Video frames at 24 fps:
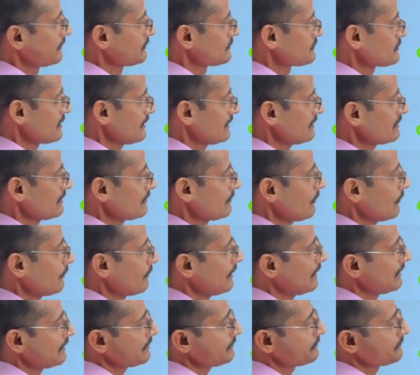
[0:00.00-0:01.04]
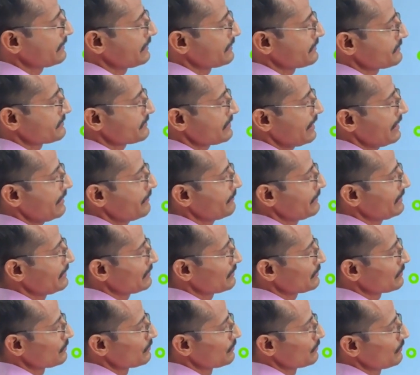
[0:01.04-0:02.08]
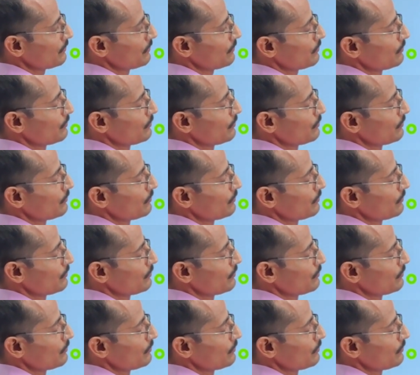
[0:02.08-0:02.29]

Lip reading: change in momentum, that is m into